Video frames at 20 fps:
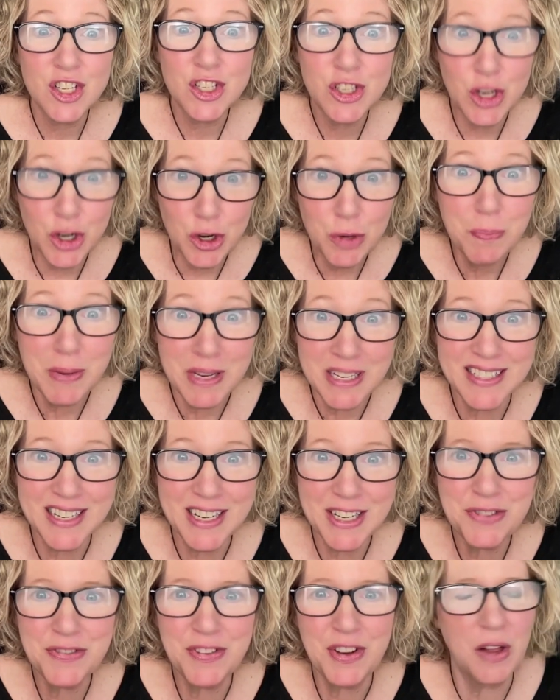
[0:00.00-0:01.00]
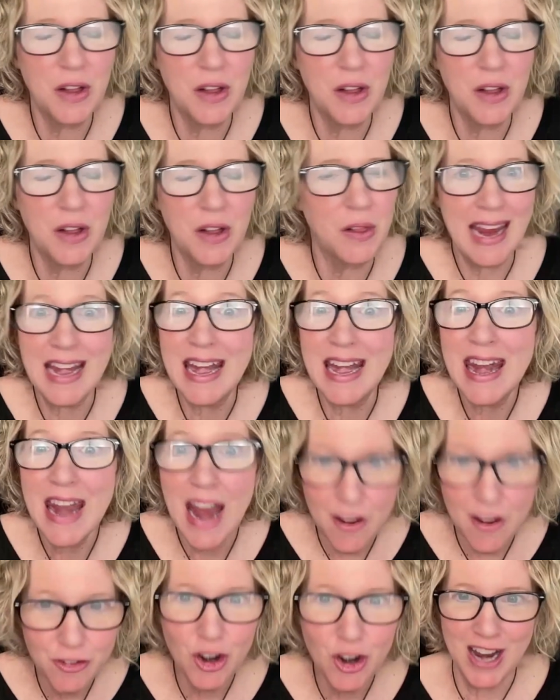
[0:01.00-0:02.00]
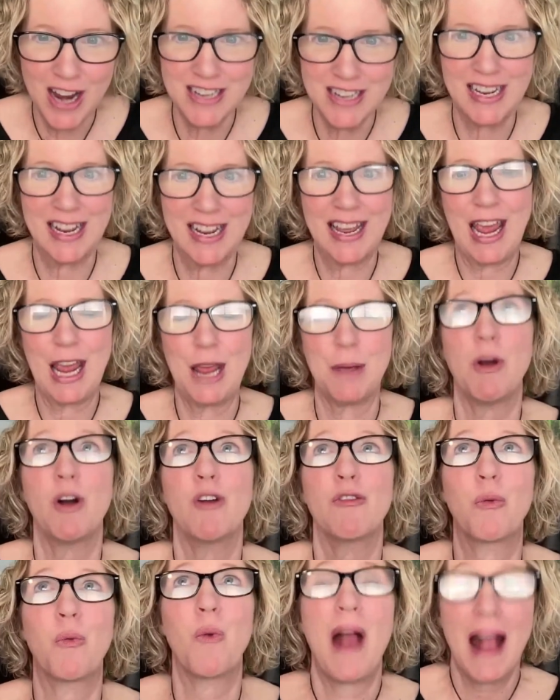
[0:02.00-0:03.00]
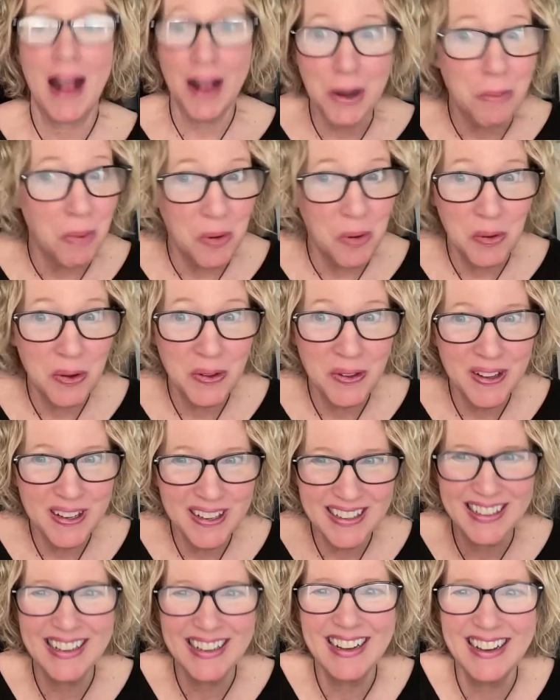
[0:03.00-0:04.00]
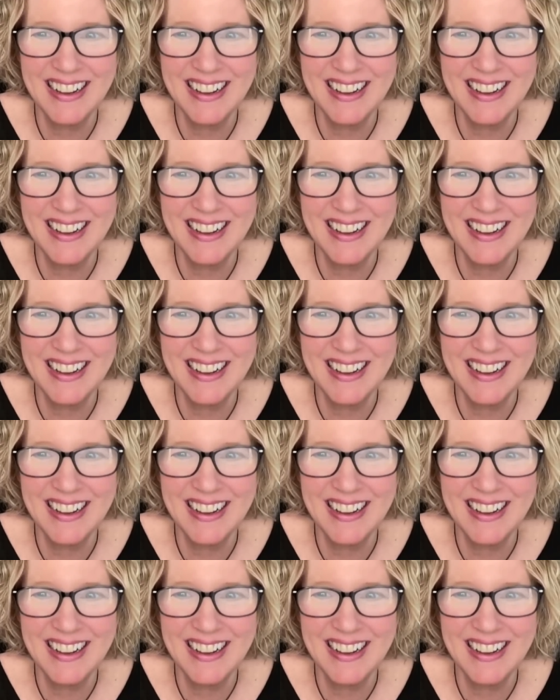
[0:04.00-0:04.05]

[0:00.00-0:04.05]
Does your business feel like a never-ending game of whack-a-mole?